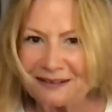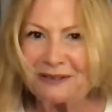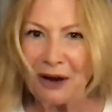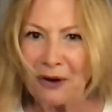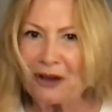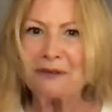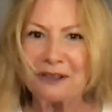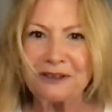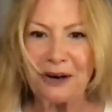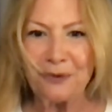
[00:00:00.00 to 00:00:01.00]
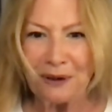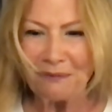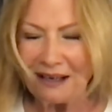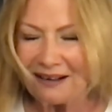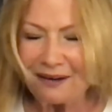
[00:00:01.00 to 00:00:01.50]
now that's how we
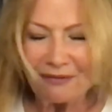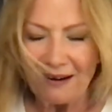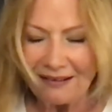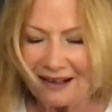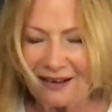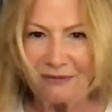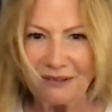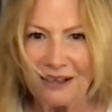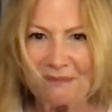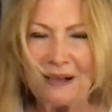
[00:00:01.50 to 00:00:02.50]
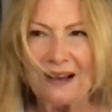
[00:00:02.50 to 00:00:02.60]
meet? I find that lovely.